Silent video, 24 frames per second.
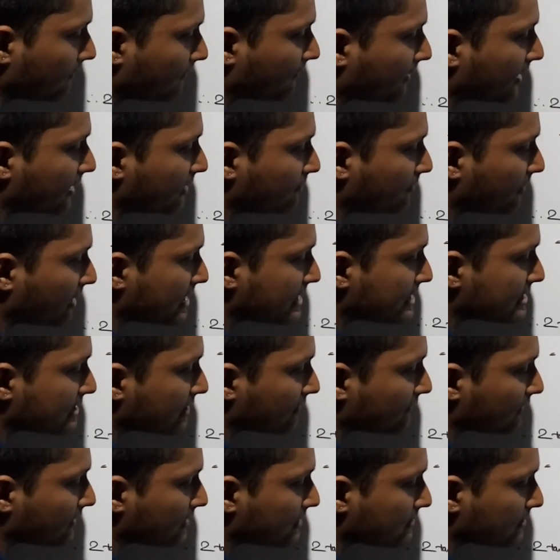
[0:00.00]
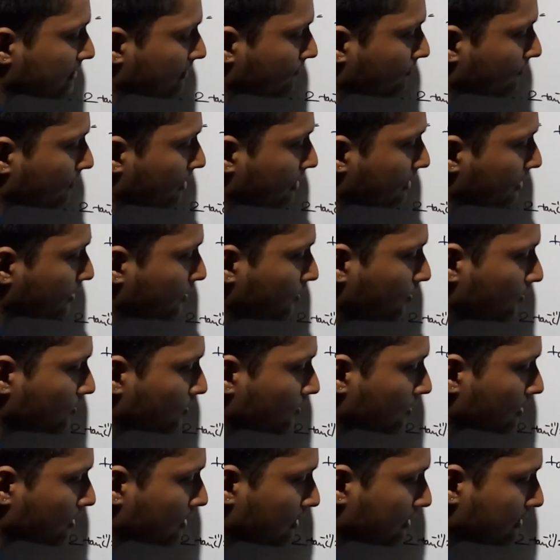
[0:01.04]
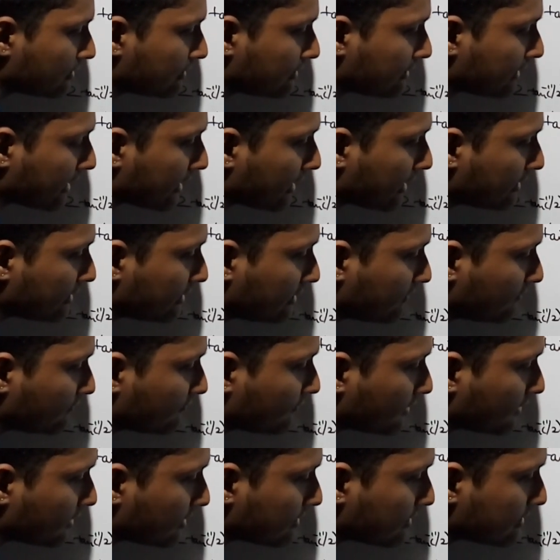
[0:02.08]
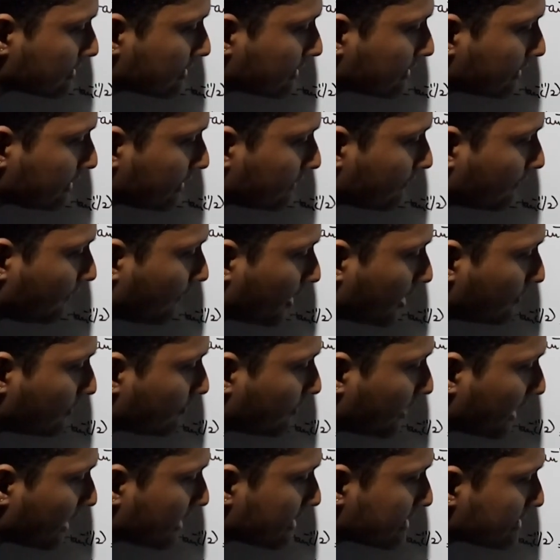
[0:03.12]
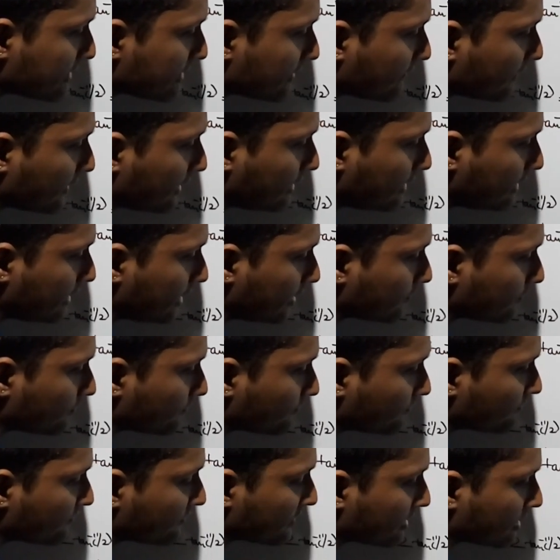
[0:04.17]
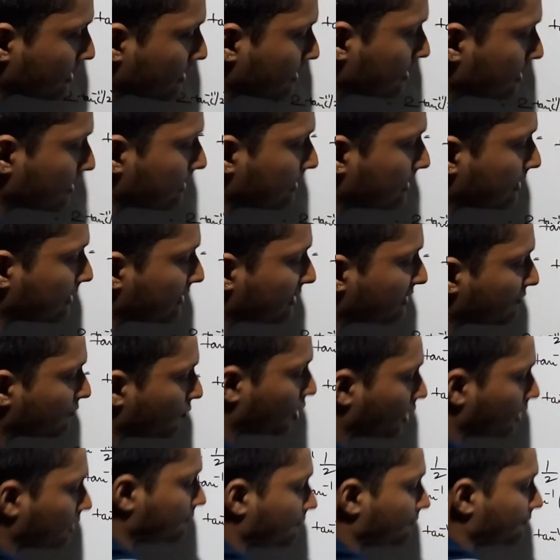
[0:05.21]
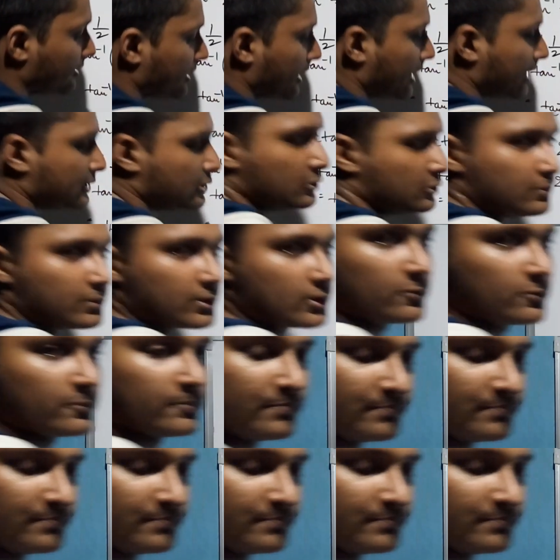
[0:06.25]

1 by 7 is equal to tan inverse 31 by 17. This is what we had to prove.